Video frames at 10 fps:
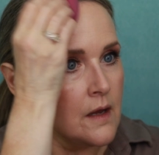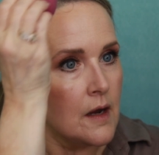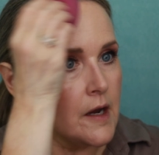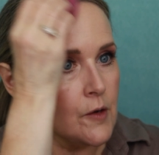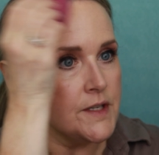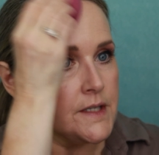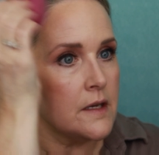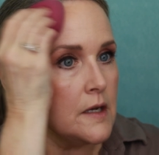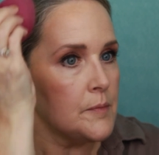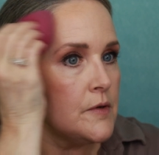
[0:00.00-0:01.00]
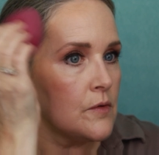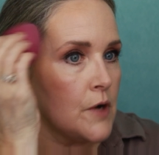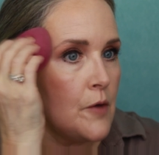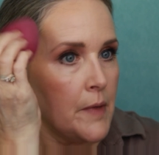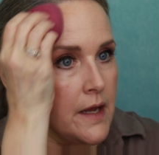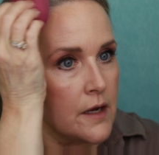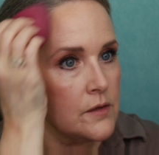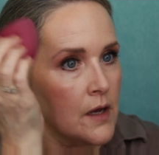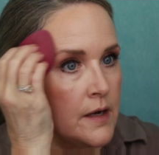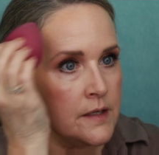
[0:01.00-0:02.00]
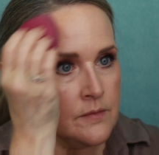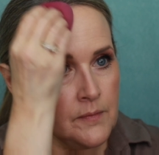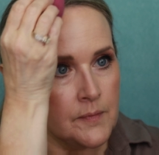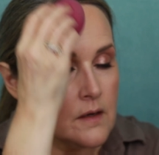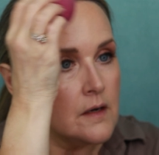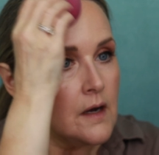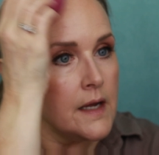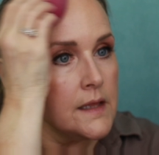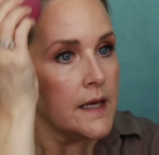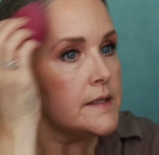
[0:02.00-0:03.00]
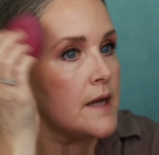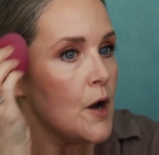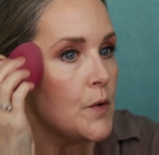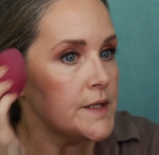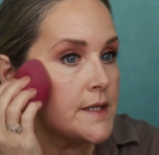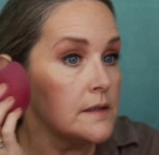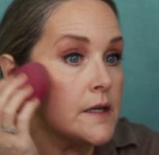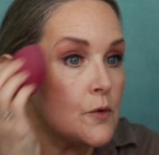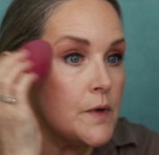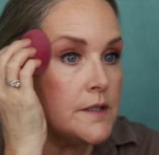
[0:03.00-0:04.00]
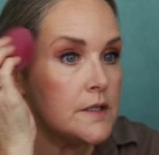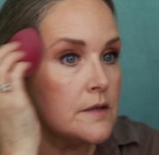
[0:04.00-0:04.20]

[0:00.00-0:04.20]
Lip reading: I always take it up around my hairline. I like how it's a liquid,